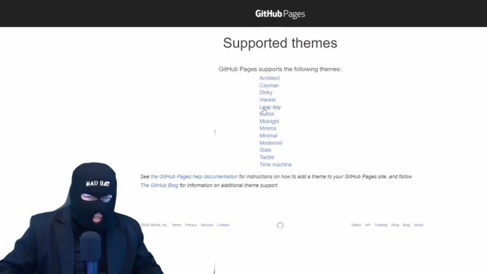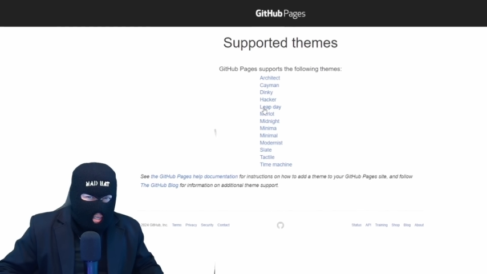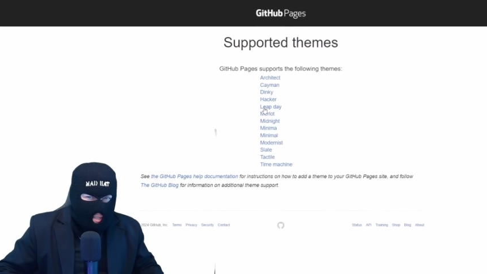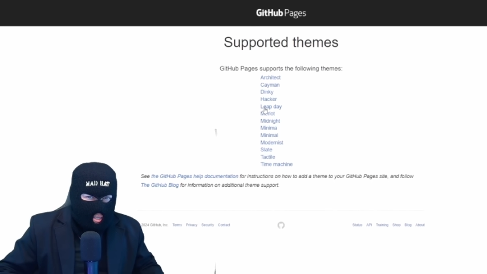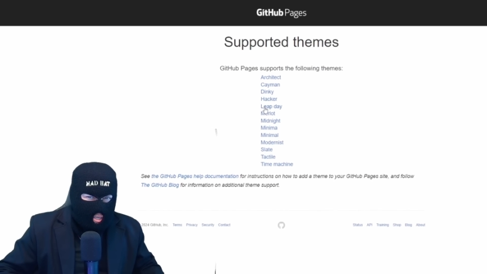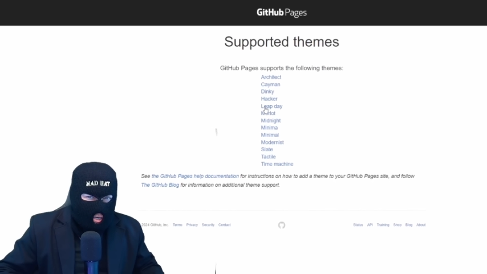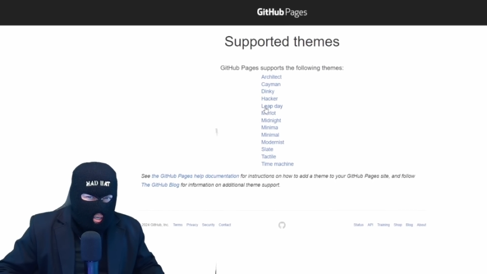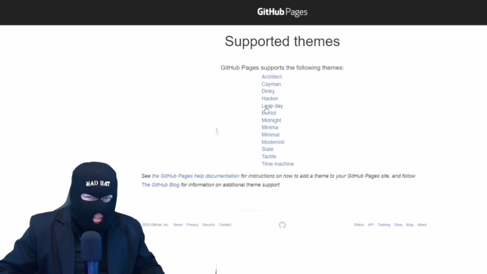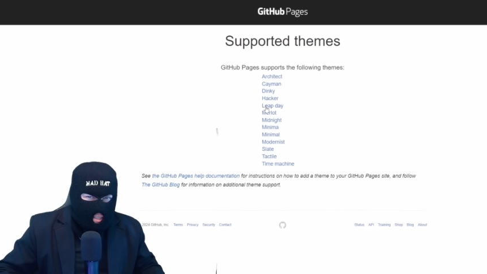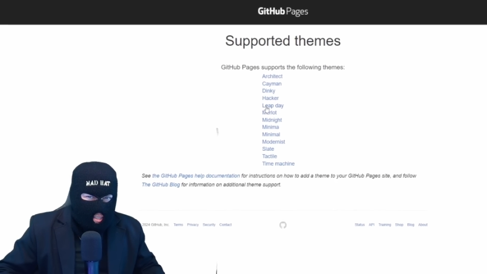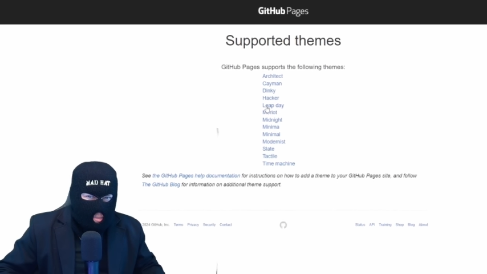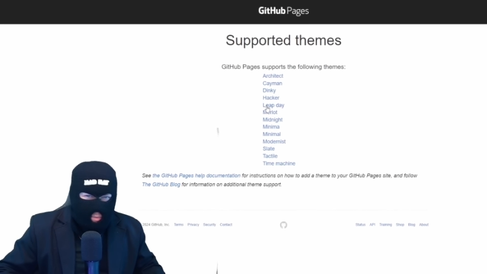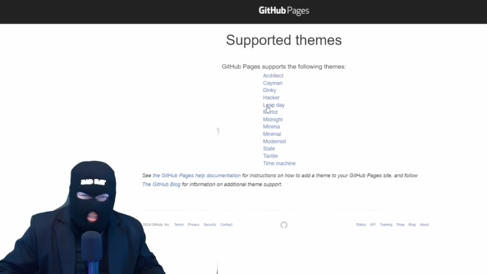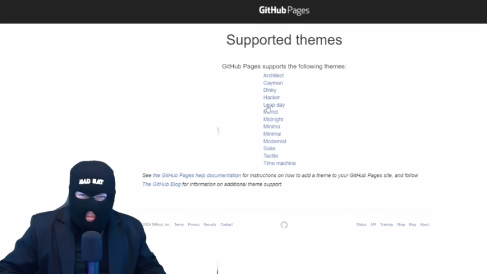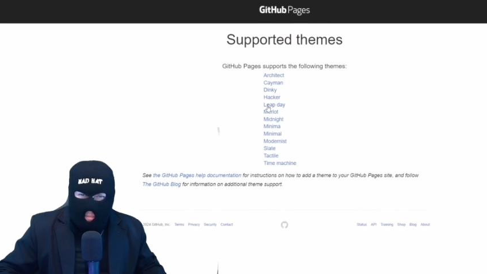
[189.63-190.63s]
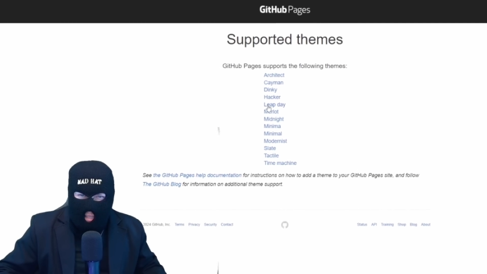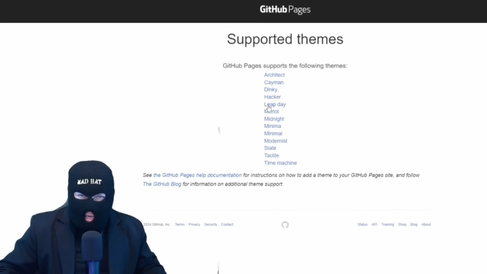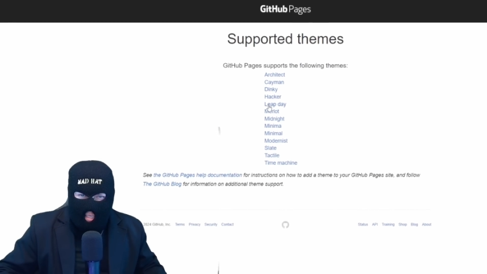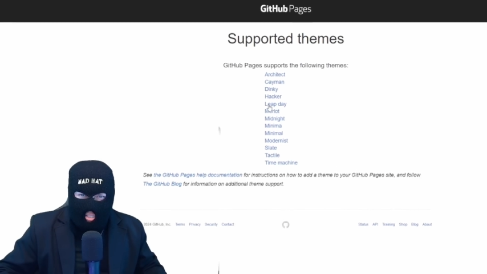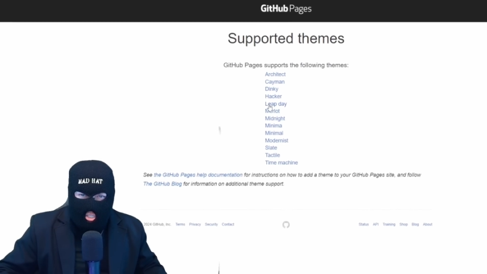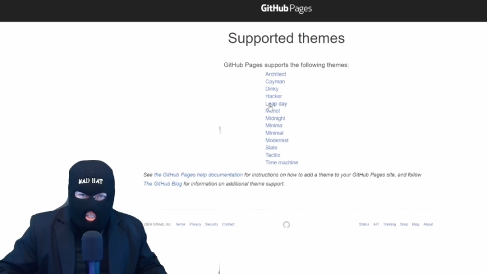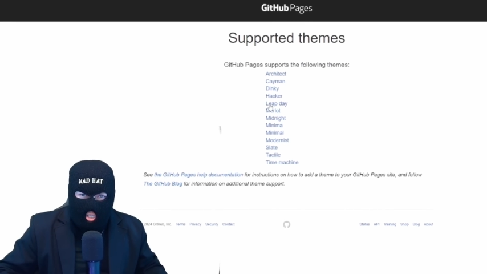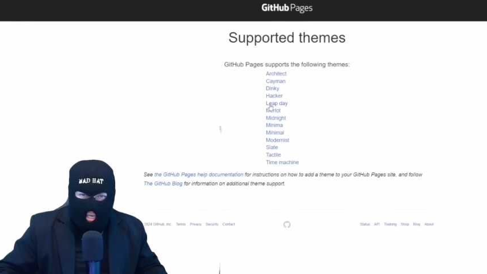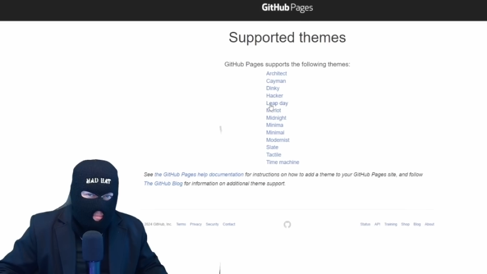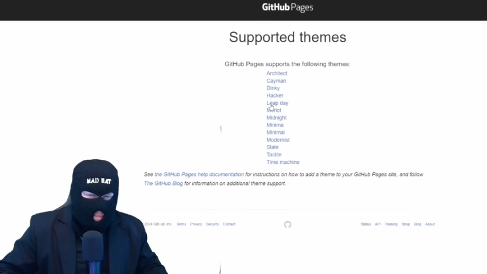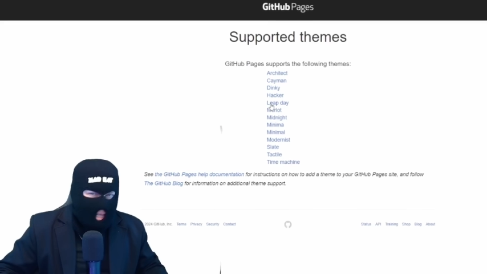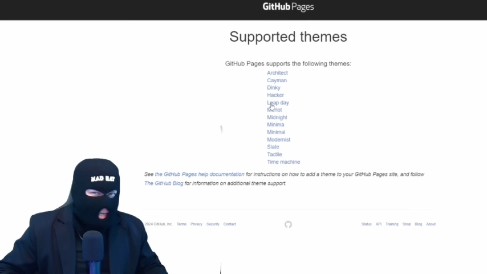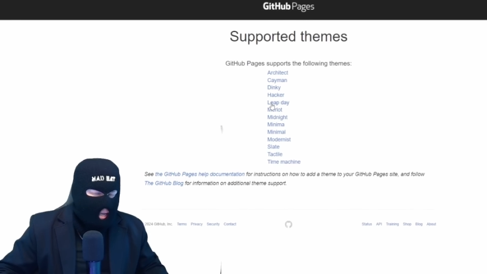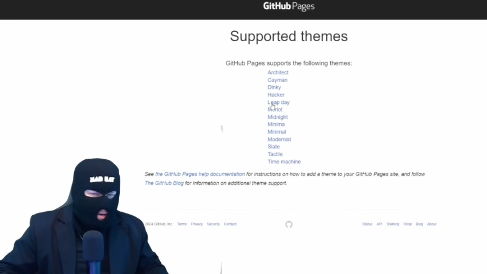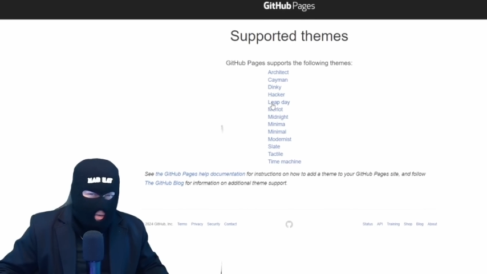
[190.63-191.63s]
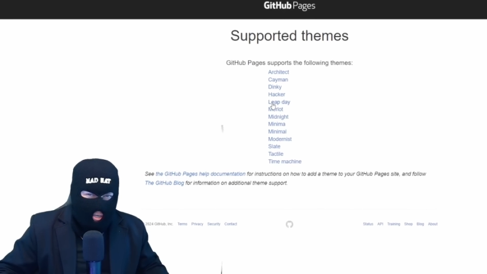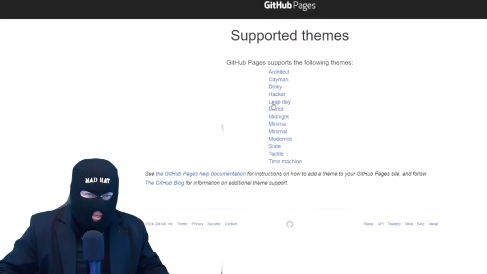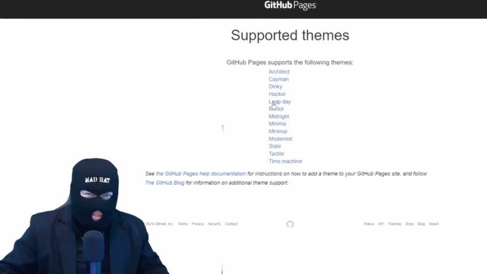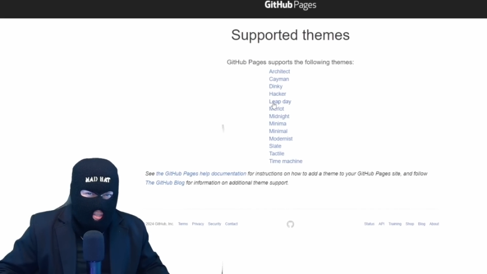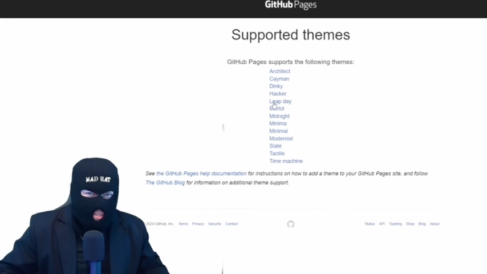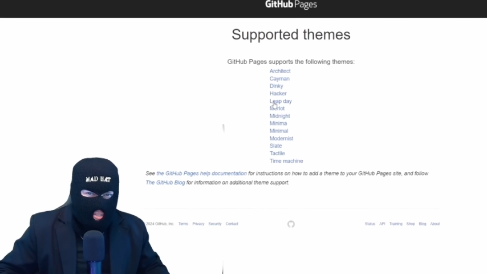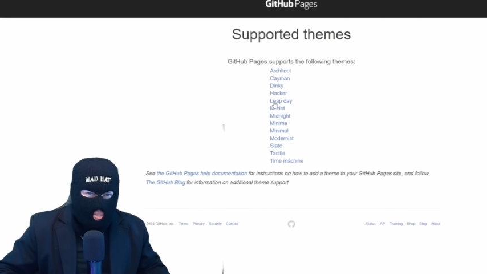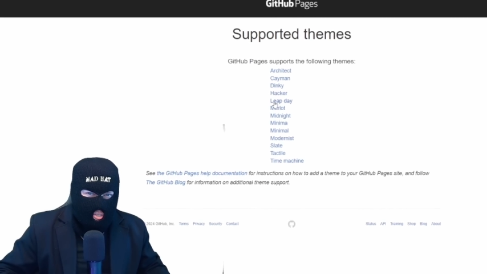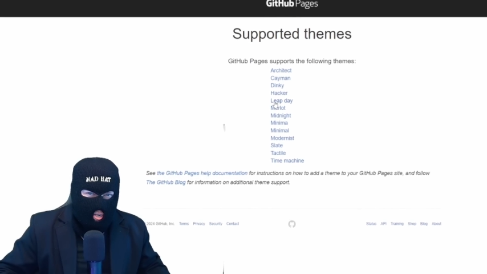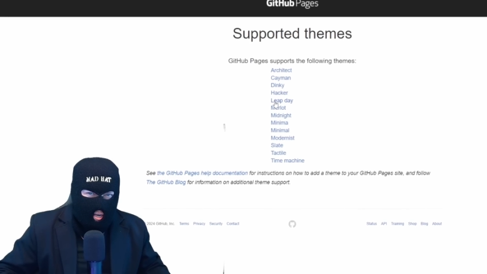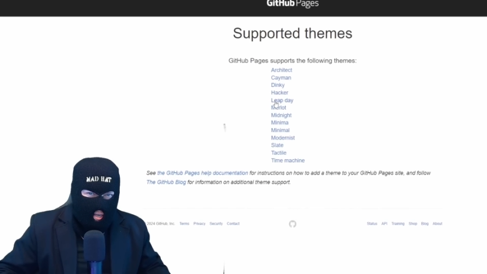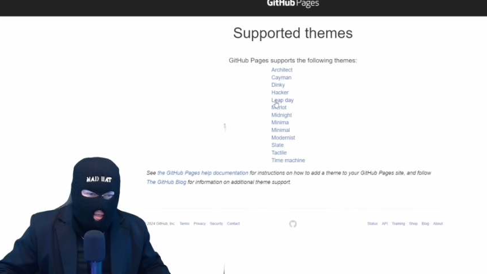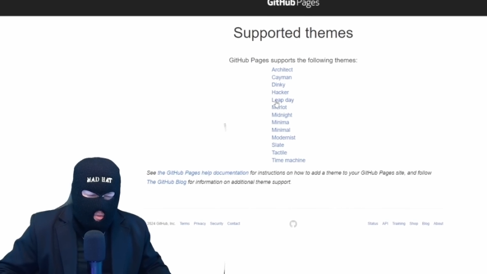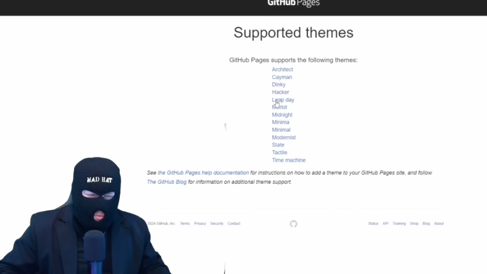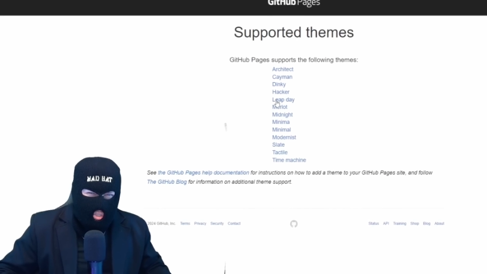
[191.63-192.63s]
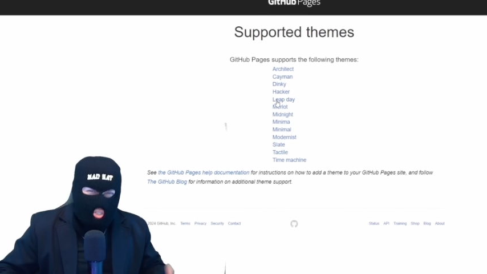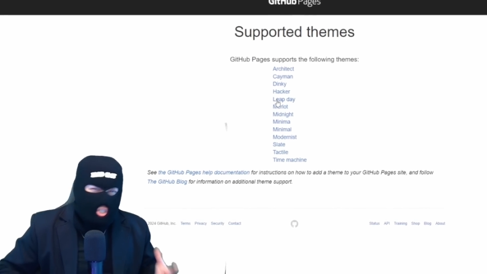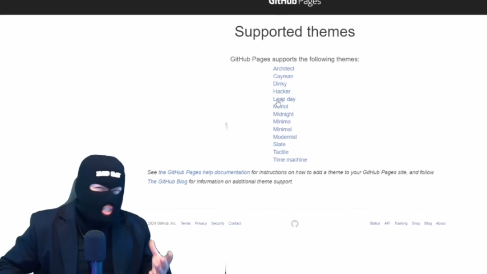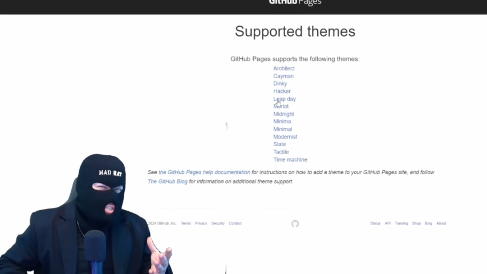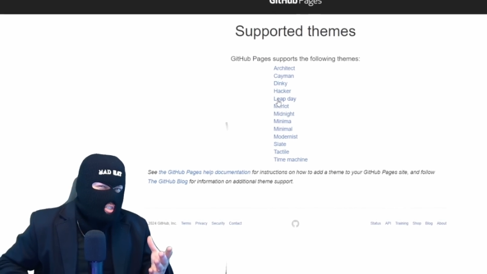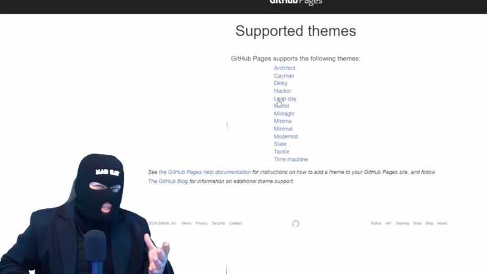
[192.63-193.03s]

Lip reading: No face is visible, so there are no lips to read.